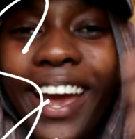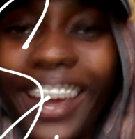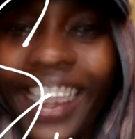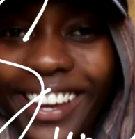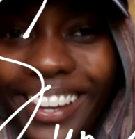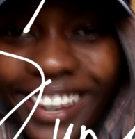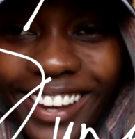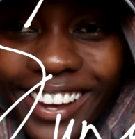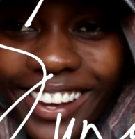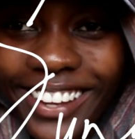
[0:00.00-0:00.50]

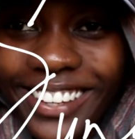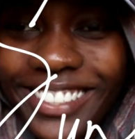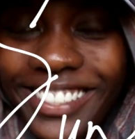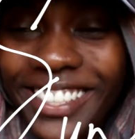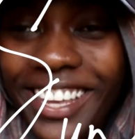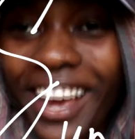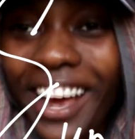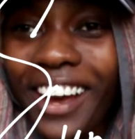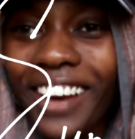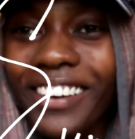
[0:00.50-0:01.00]
Hey guys,
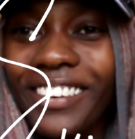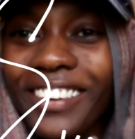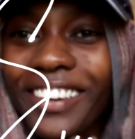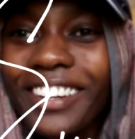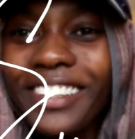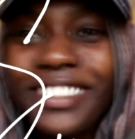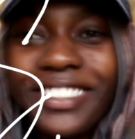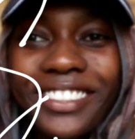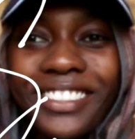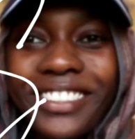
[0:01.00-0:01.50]
how
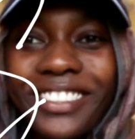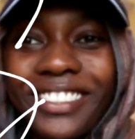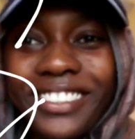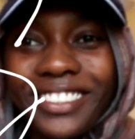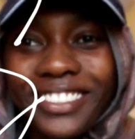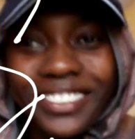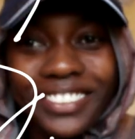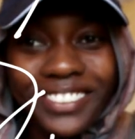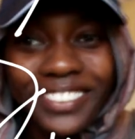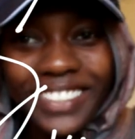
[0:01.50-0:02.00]
are you
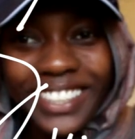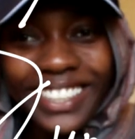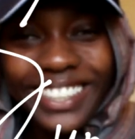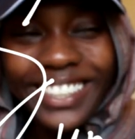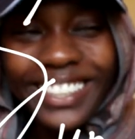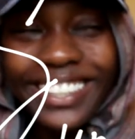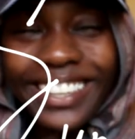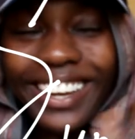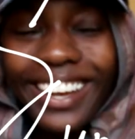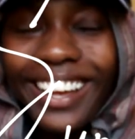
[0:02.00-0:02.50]

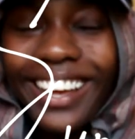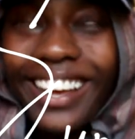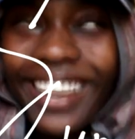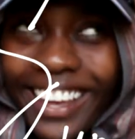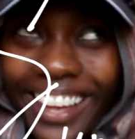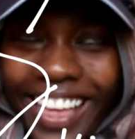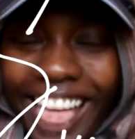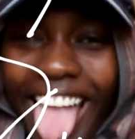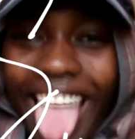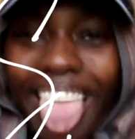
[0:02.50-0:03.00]
doing?
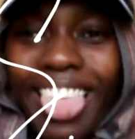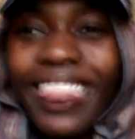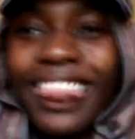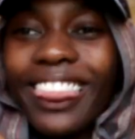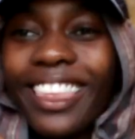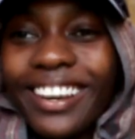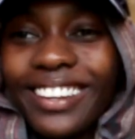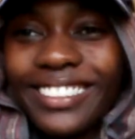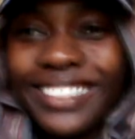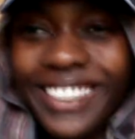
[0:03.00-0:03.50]

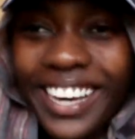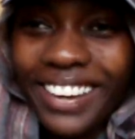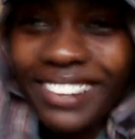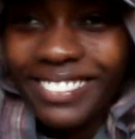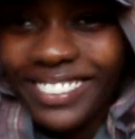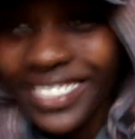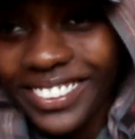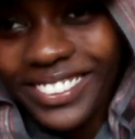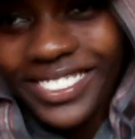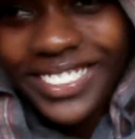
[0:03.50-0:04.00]
Long
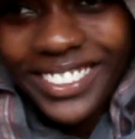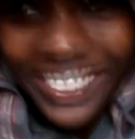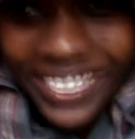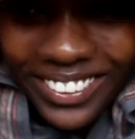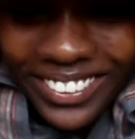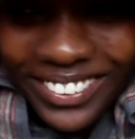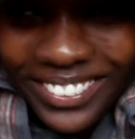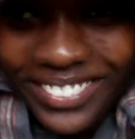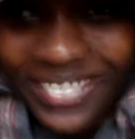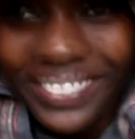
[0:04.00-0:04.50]
time no
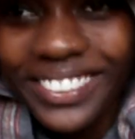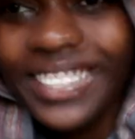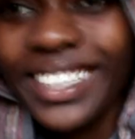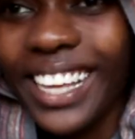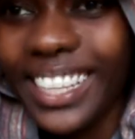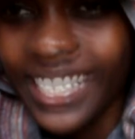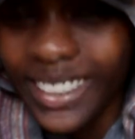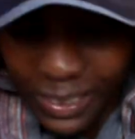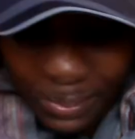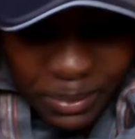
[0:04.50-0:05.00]
show.
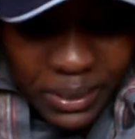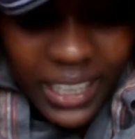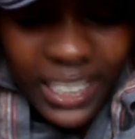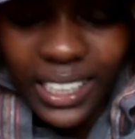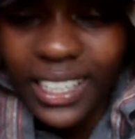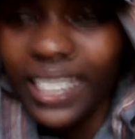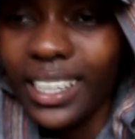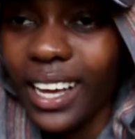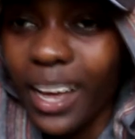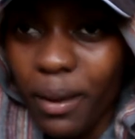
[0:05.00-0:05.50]
That's
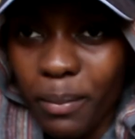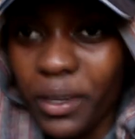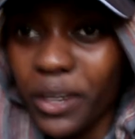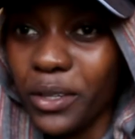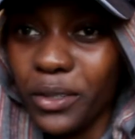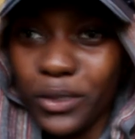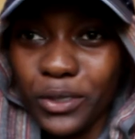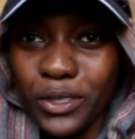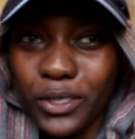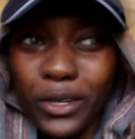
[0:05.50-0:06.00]
me. I'm a
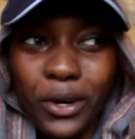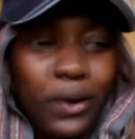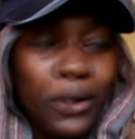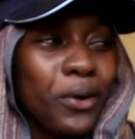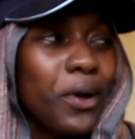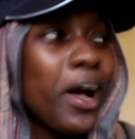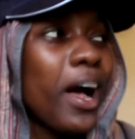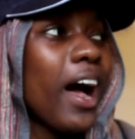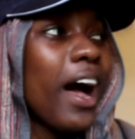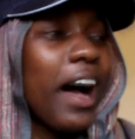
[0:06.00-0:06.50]
no
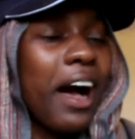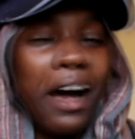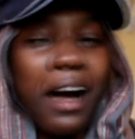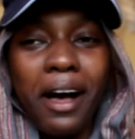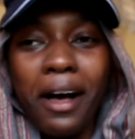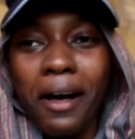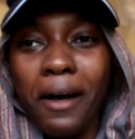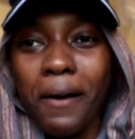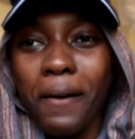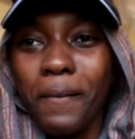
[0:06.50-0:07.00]
show.
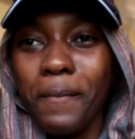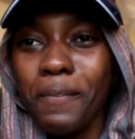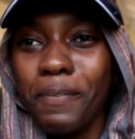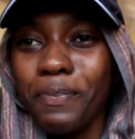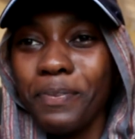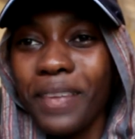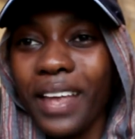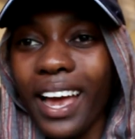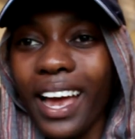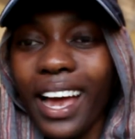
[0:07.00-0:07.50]

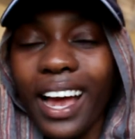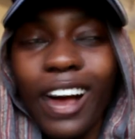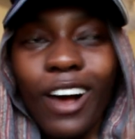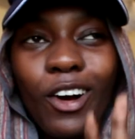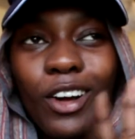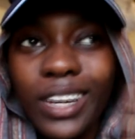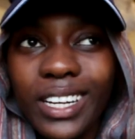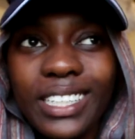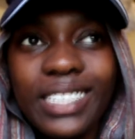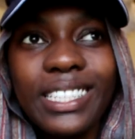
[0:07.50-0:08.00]

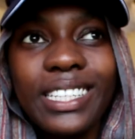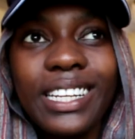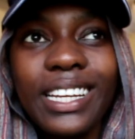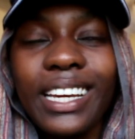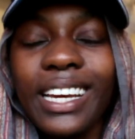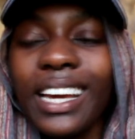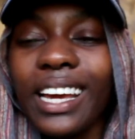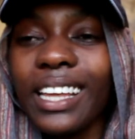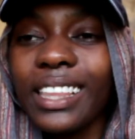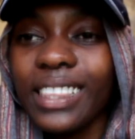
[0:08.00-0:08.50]

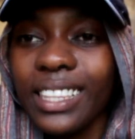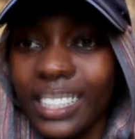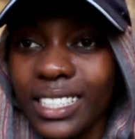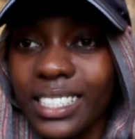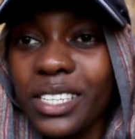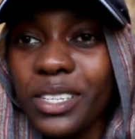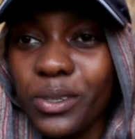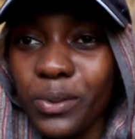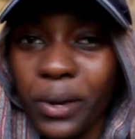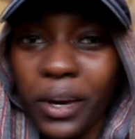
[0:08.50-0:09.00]
Honestly,
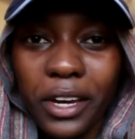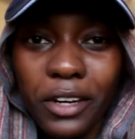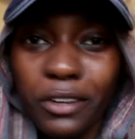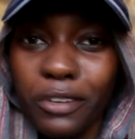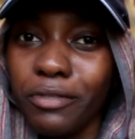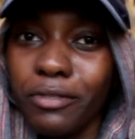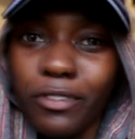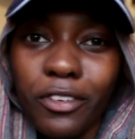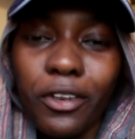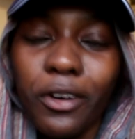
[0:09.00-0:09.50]
this is why I
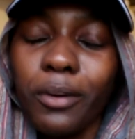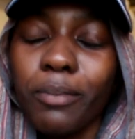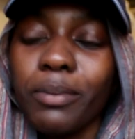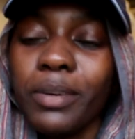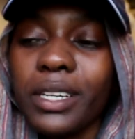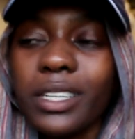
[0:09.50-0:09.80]
don't vlog,